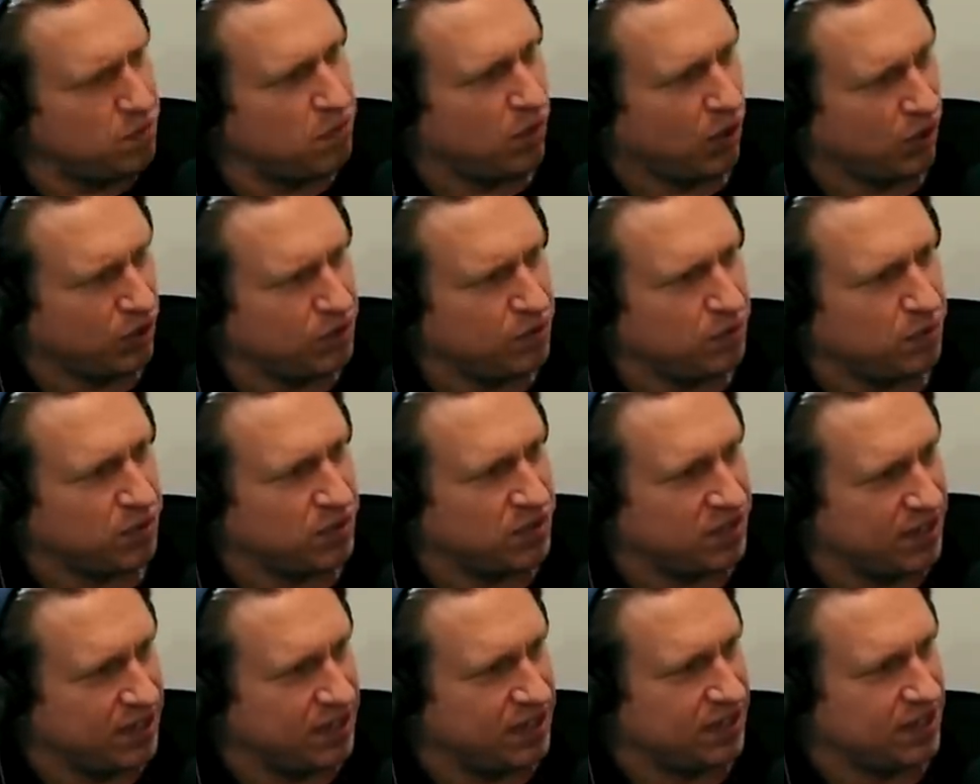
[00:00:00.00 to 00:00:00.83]
multiple
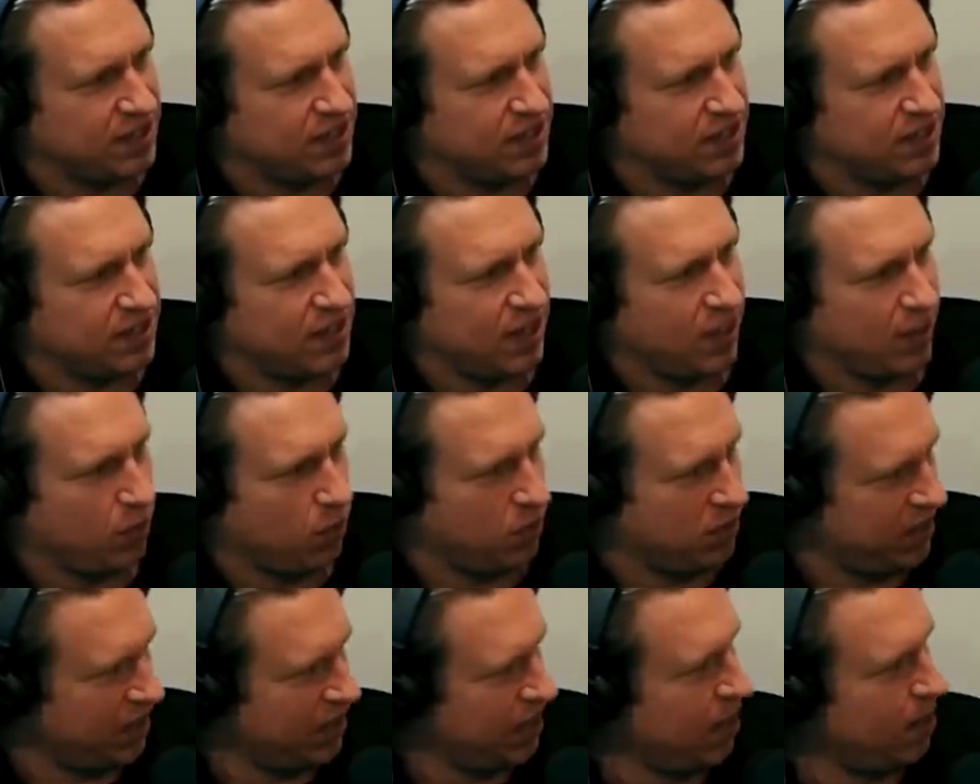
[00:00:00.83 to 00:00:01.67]
seasons? Like,
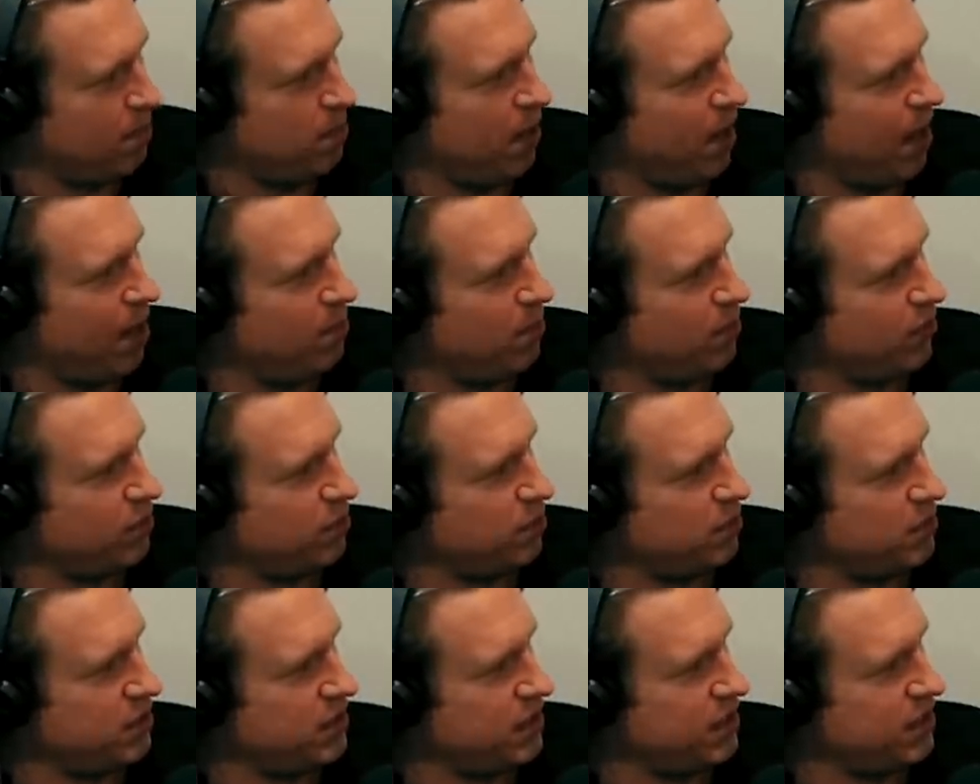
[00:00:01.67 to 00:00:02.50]
what, didn't they buy
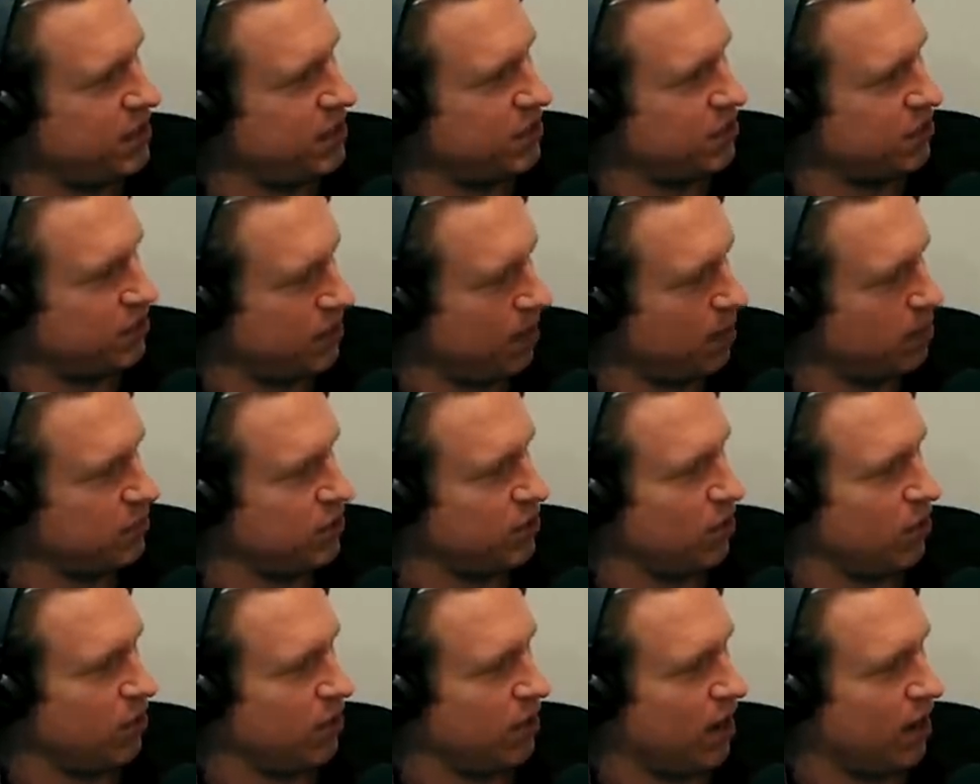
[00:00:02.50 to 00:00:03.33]
multiple seasons, or
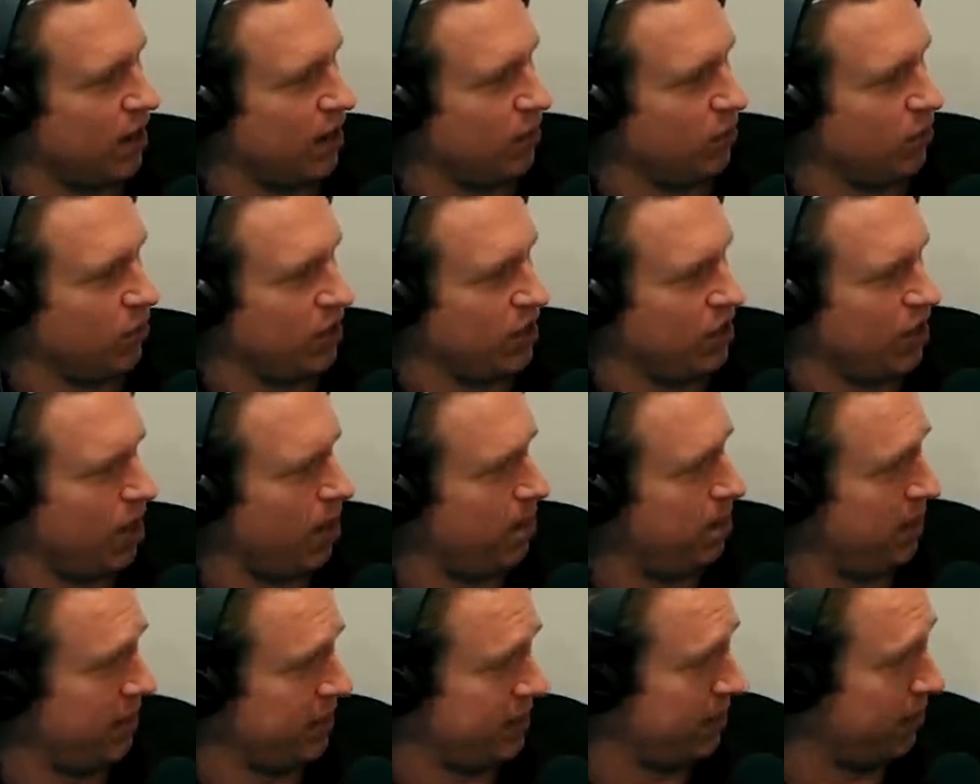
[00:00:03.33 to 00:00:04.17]
something's going on where you
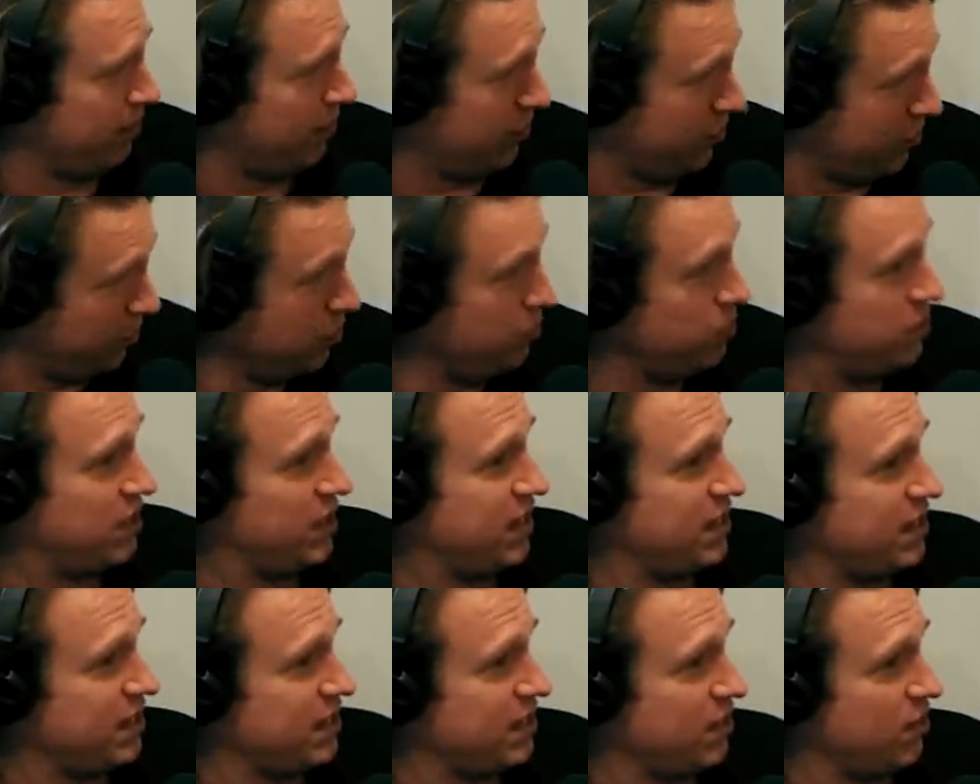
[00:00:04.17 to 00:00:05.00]
got picked up for two
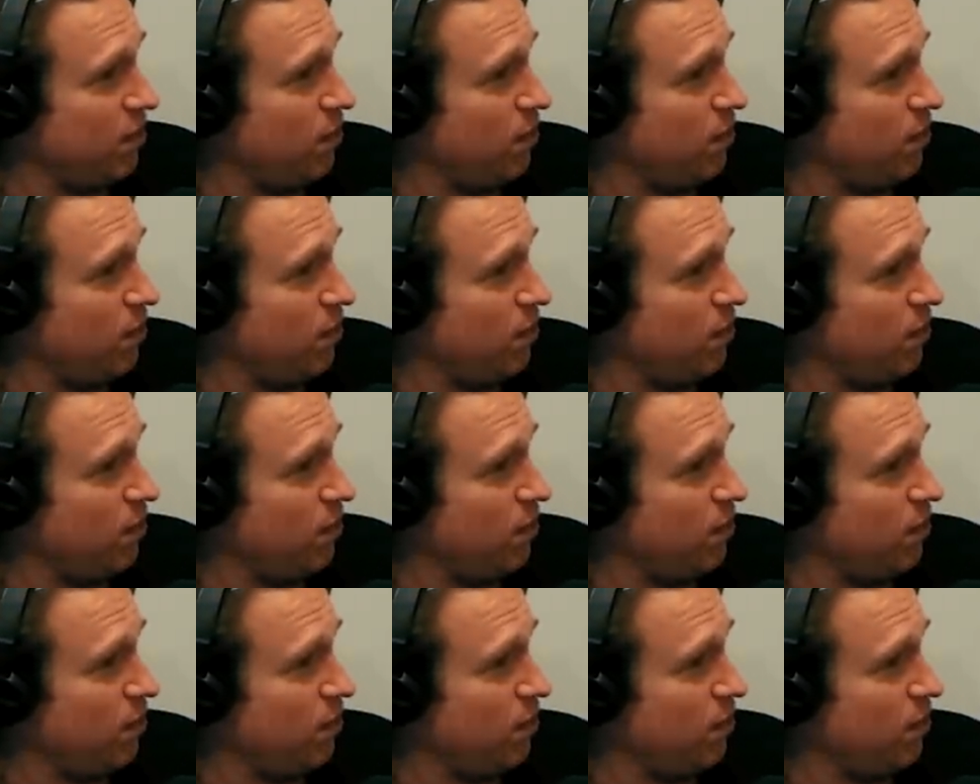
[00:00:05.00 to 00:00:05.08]
seasons